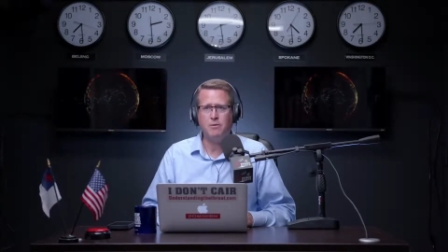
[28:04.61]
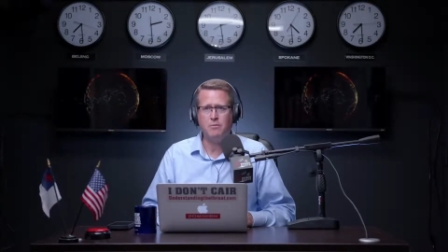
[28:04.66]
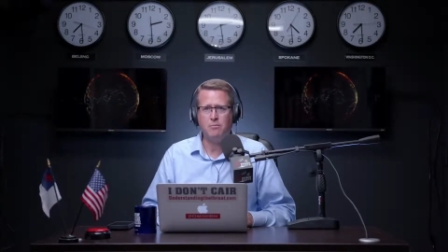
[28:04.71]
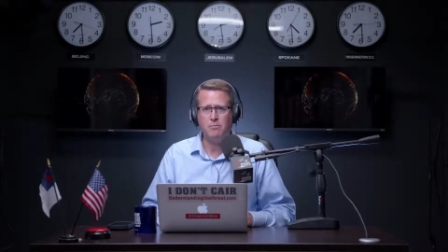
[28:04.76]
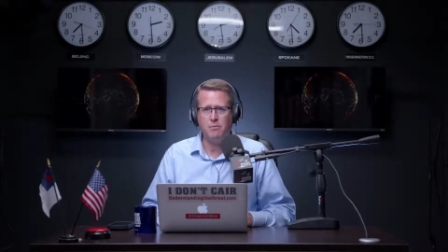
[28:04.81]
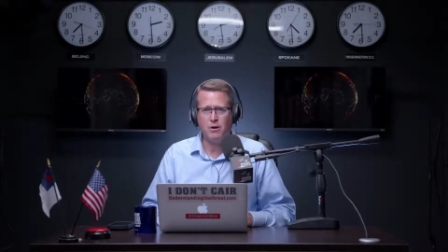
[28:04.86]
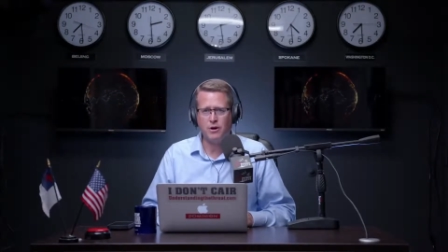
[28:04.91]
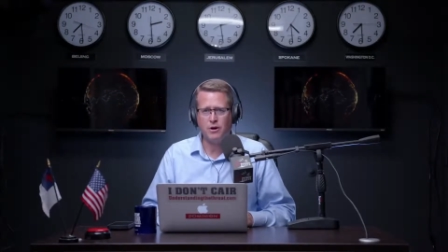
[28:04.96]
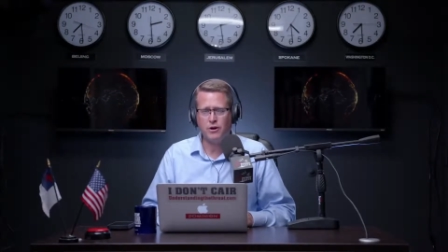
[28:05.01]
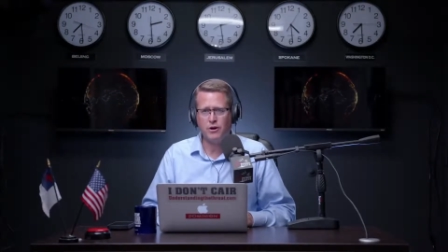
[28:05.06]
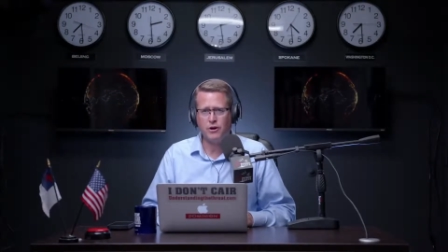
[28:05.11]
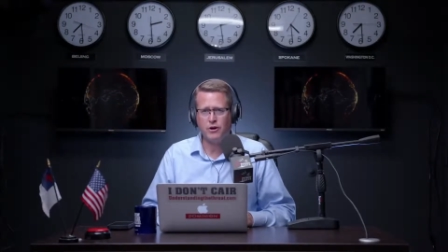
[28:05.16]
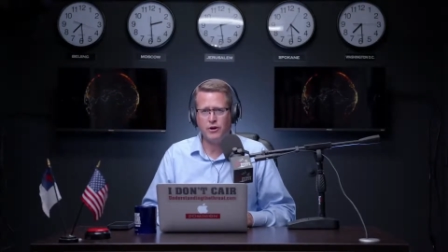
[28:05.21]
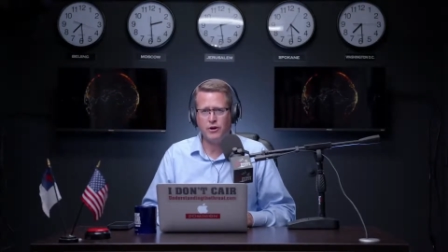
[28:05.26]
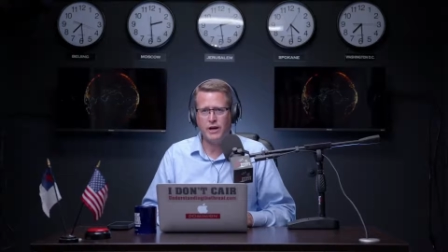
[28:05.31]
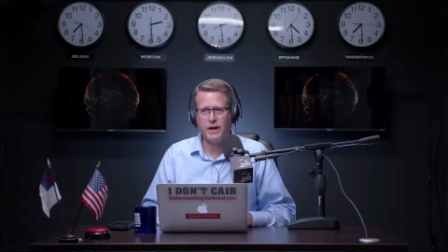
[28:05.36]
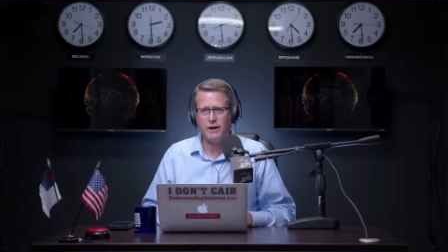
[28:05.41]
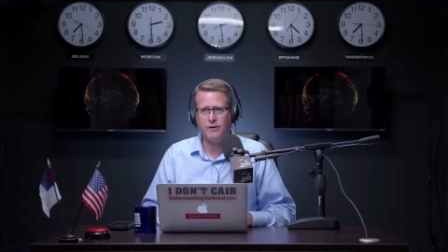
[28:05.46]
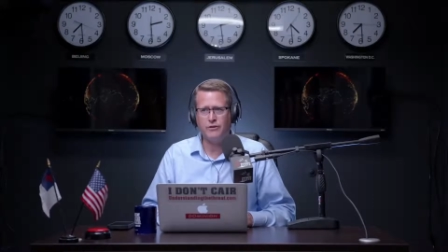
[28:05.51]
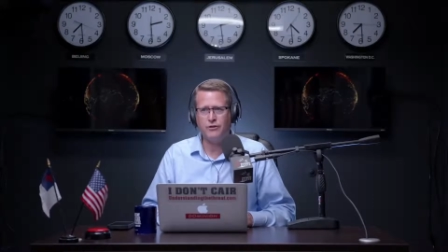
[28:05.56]
But mark it on your
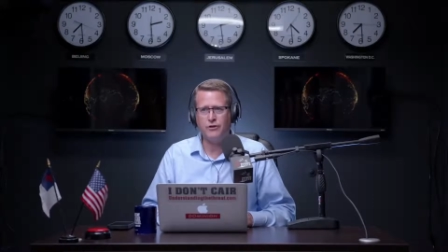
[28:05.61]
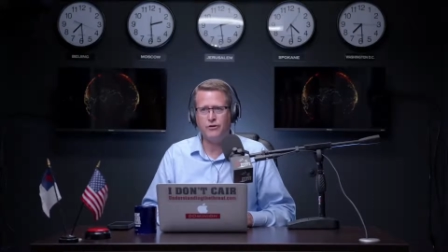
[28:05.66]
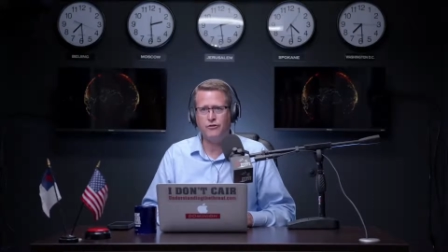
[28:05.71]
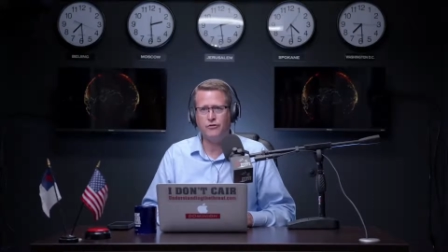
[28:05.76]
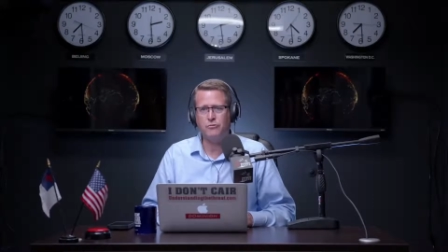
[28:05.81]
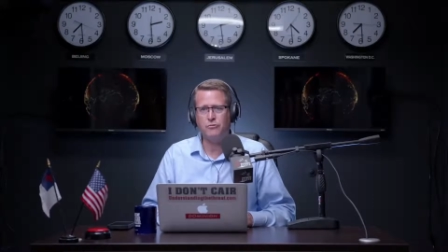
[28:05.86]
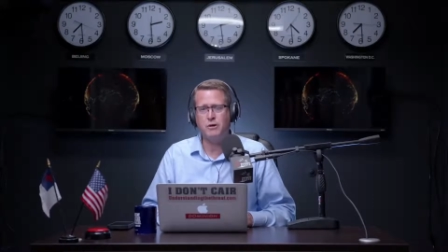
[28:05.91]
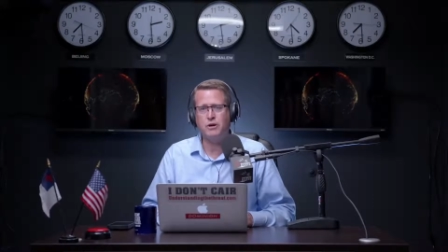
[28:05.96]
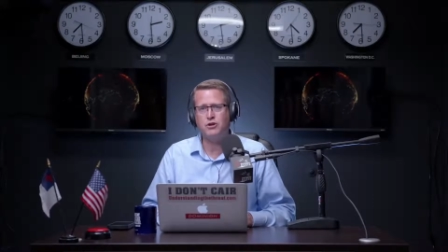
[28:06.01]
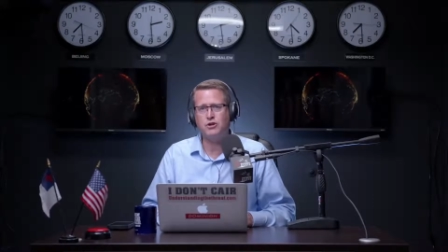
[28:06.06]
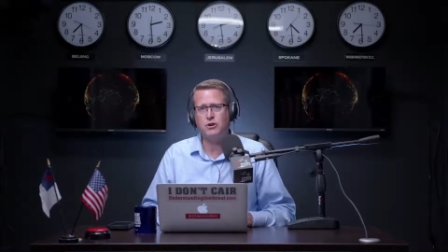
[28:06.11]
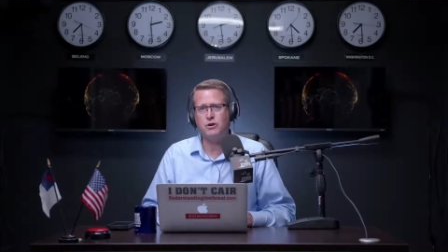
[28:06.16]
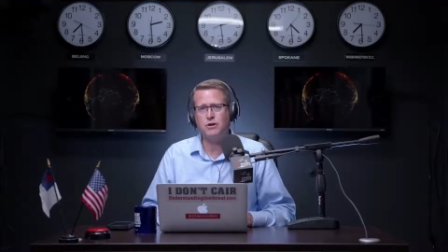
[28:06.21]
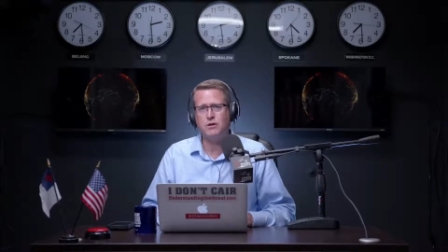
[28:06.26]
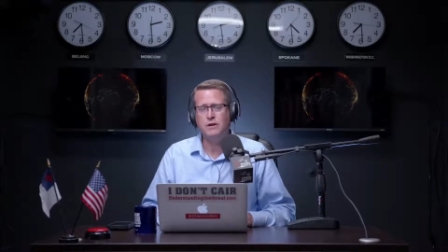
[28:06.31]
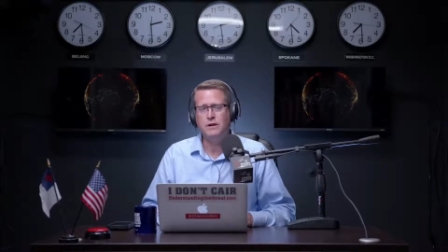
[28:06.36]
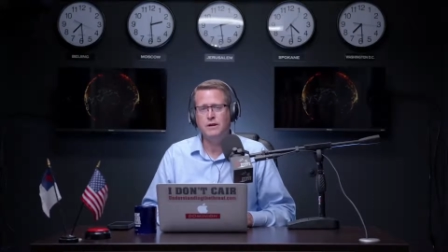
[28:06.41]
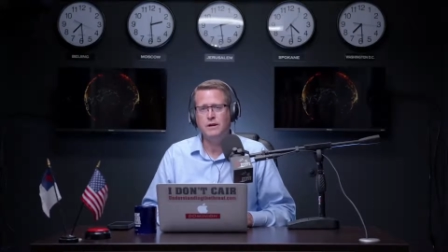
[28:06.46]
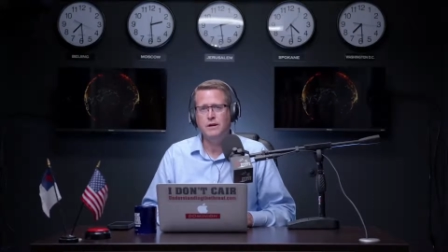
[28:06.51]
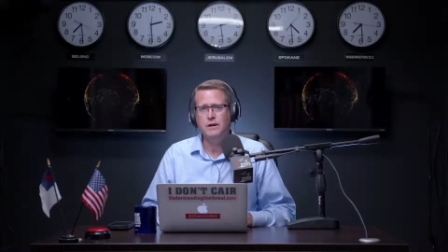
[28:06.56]
calendars. Make sure